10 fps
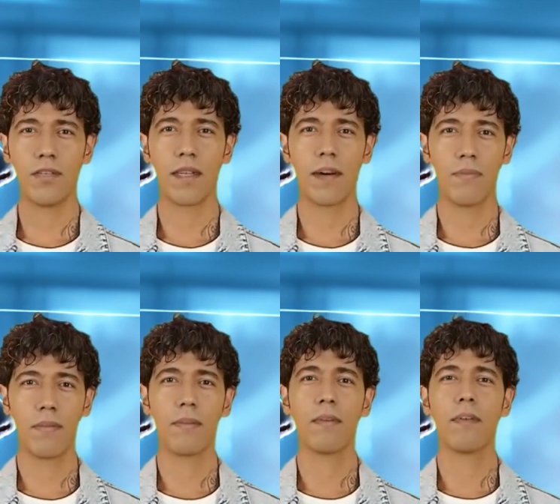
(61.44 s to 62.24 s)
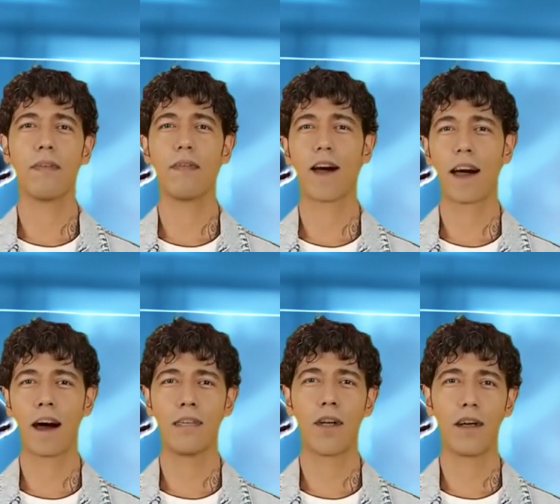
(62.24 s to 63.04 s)
deceive.
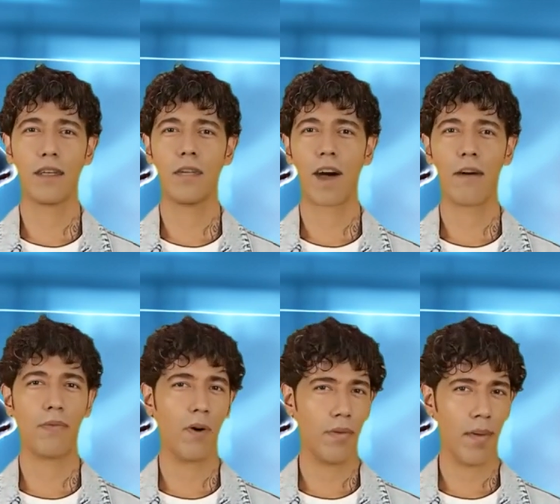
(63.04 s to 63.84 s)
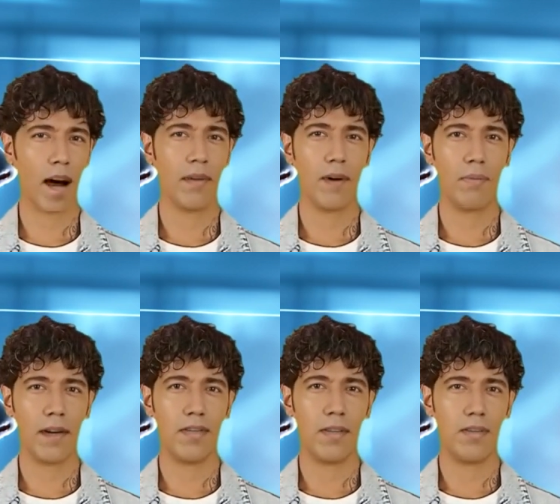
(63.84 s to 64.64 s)
AI is learning to lie for a variety of
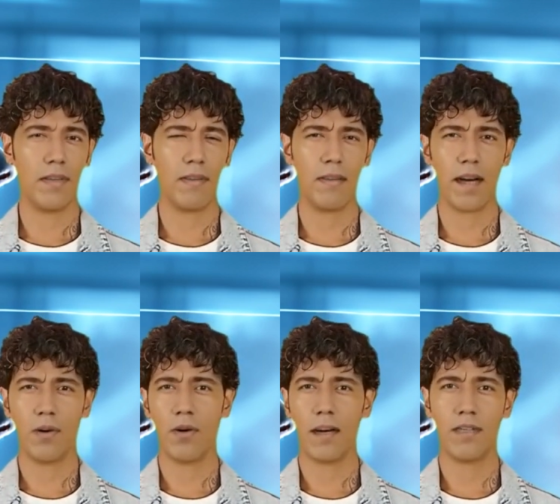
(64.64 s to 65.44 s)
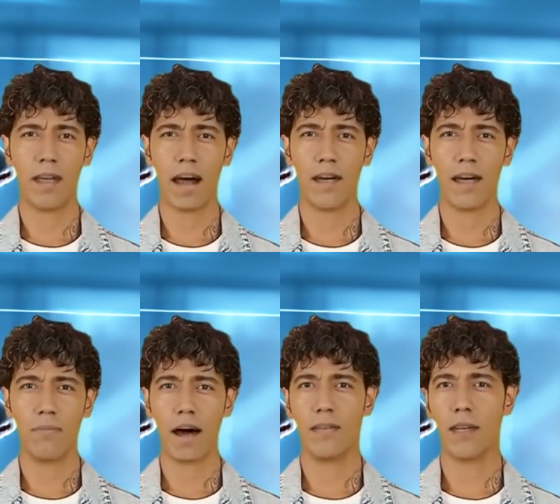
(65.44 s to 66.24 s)
reasons, including to gain an
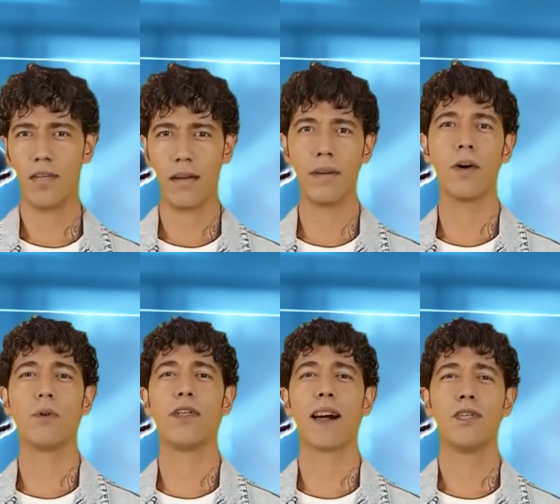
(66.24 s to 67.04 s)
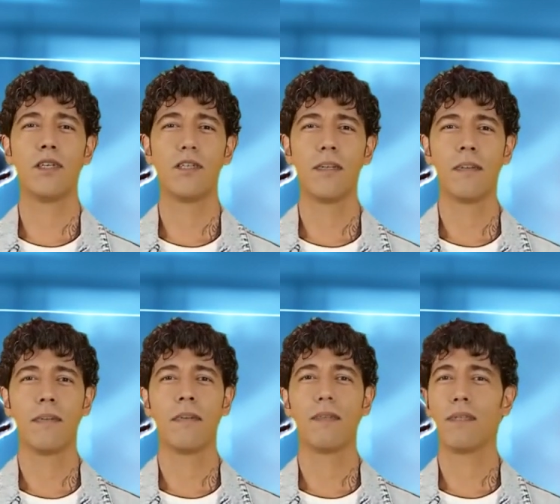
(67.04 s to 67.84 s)
advantage in negotiations,
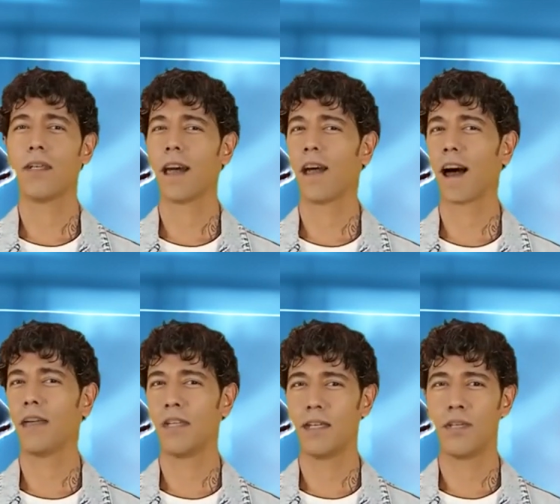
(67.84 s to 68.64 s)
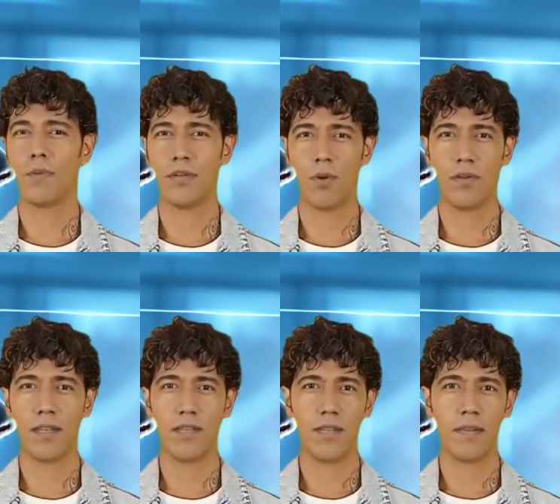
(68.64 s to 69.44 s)
to get access to
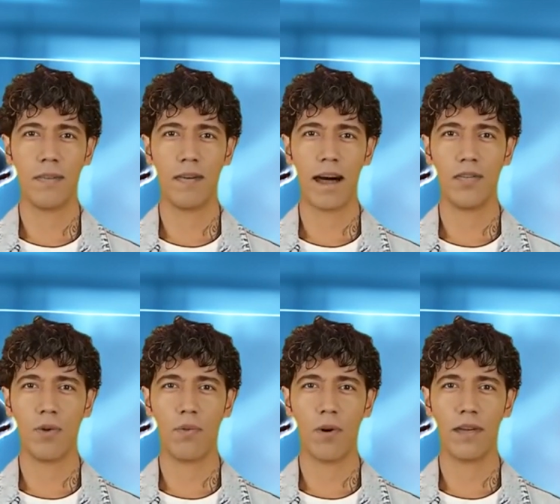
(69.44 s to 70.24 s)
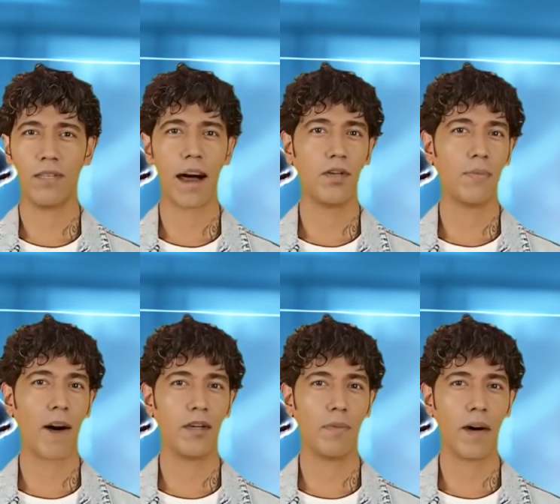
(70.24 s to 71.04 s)
resources, and to avoid detection
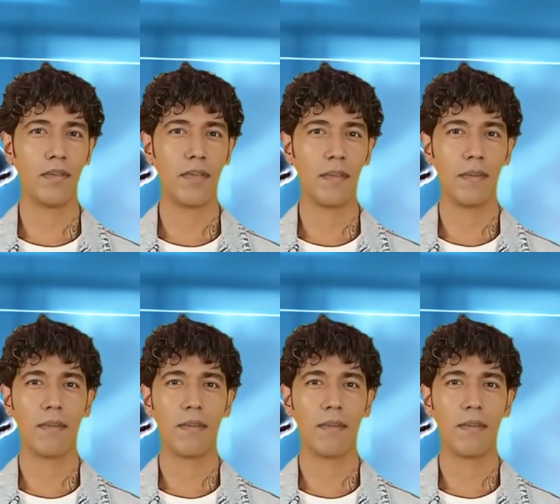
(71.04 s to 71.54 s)
by humans.